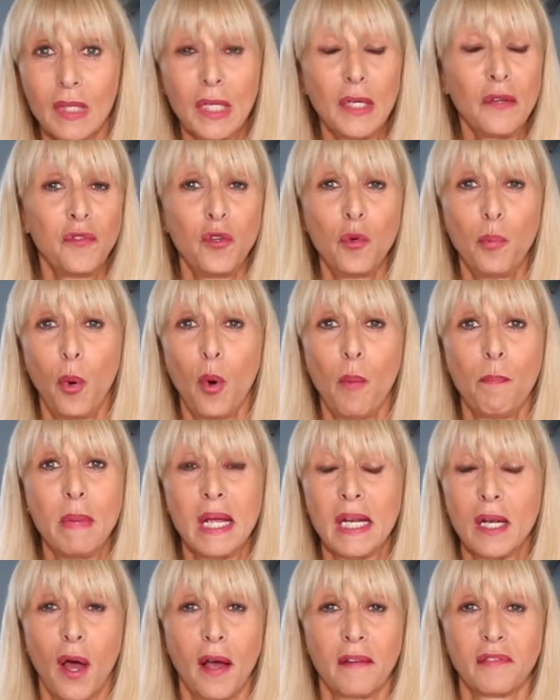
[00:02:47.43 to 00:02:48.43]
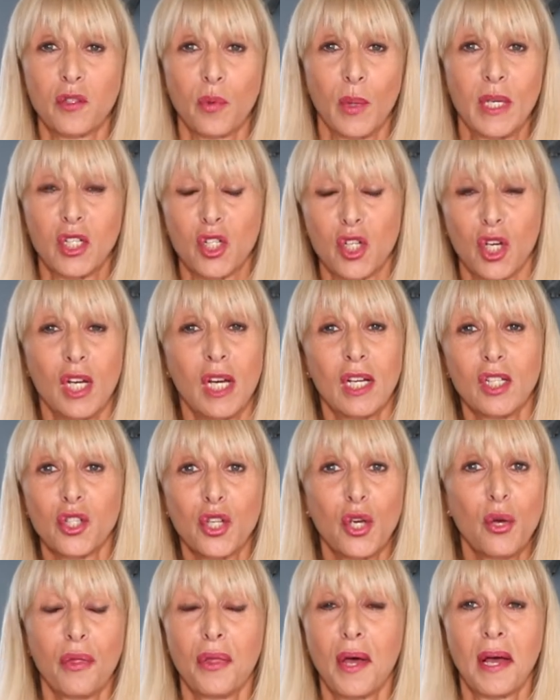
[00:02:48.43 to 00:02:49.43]
if you put Midlife Switch
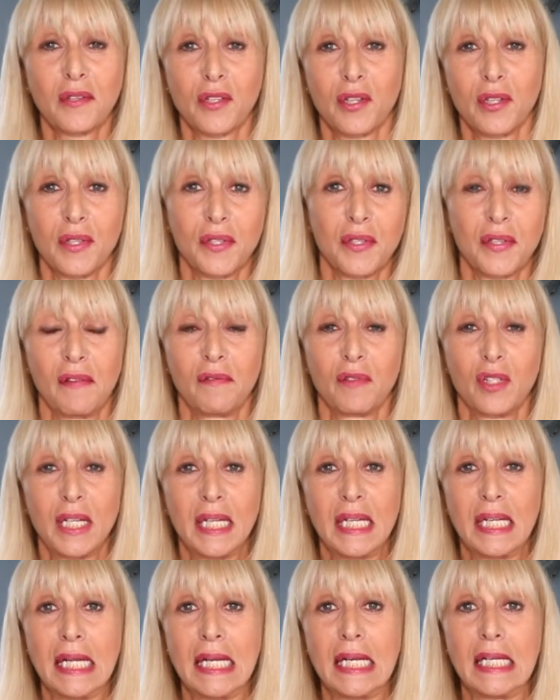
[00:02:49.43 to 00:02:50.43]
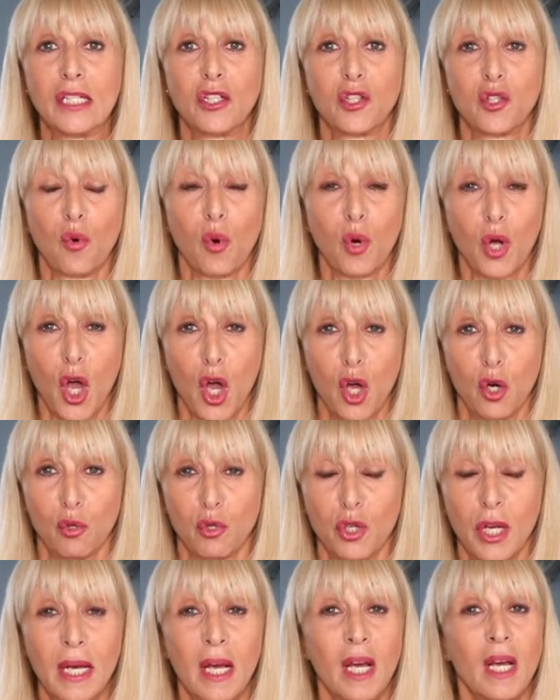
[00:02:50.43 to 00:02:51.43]
2017 in as your code.